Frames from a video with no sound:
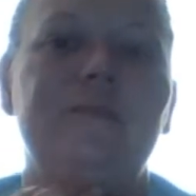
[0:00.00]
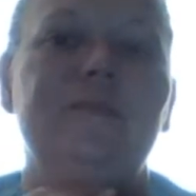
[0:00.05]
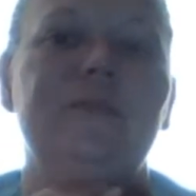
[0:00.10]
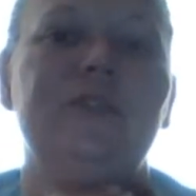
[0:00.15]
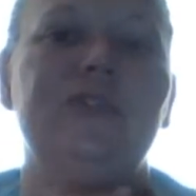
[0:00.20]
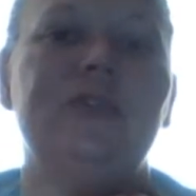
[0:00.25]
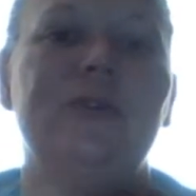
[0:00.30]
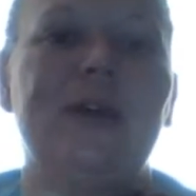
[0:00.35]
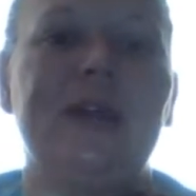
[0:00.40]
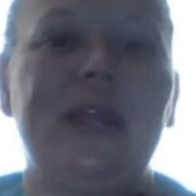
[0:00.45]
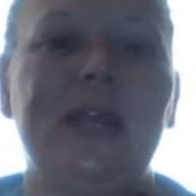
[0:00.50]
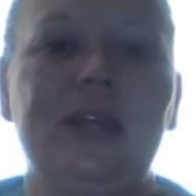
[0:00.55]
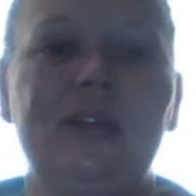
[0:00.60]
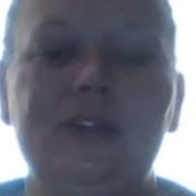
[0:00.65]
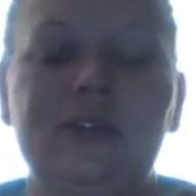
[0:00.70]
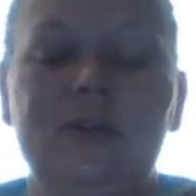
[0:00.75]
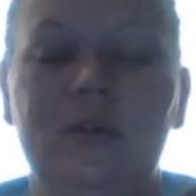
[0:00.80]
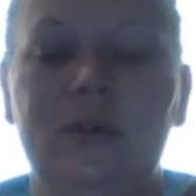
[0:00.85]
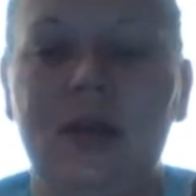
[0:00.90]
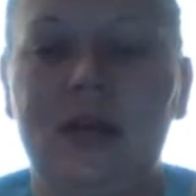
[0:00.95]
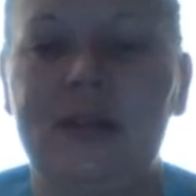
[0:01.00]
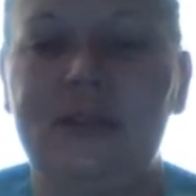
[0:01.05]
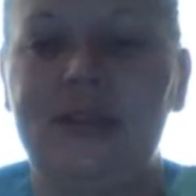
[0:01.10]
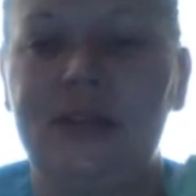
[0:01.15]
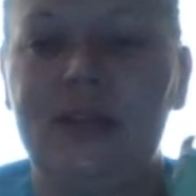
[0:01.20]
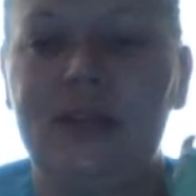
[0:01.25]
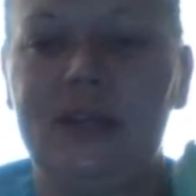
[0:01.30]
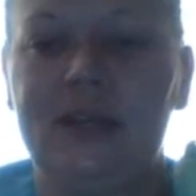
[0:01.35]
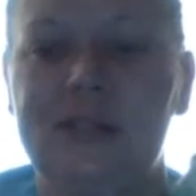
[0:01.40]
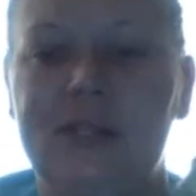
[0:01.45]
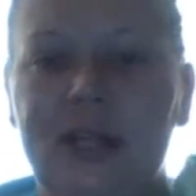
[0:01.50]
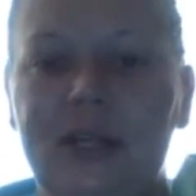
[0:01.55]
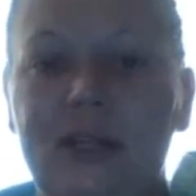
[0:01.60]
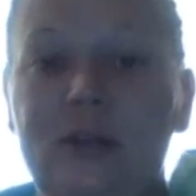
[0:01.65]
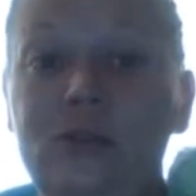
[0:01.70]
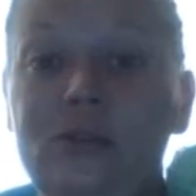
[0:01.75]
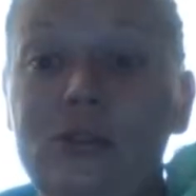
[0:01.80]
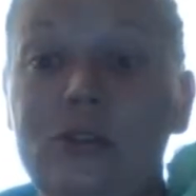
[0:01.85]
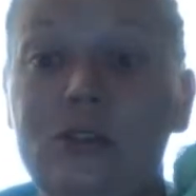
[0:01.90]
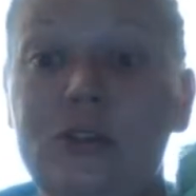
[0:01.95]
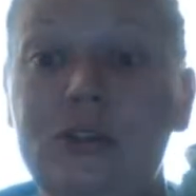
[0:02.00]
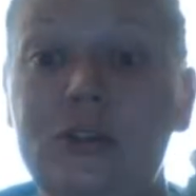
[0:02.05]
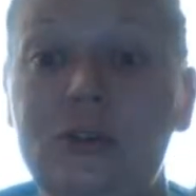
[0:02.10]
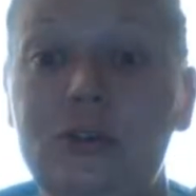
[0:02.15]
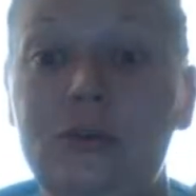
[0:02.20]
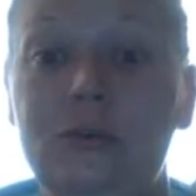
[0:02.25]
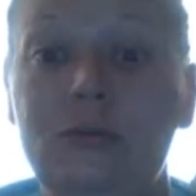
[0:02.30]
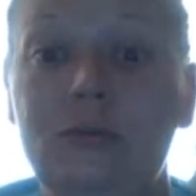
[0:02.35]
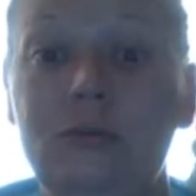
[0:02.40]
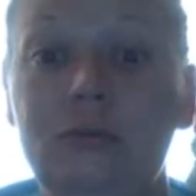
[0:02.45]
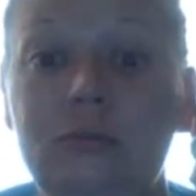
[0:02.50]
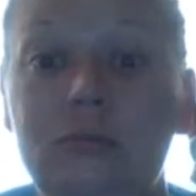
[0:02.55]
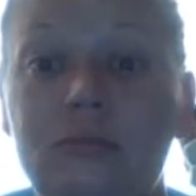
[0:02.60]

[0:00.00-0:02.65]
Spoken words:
So I can't do a lot of things that I used to do.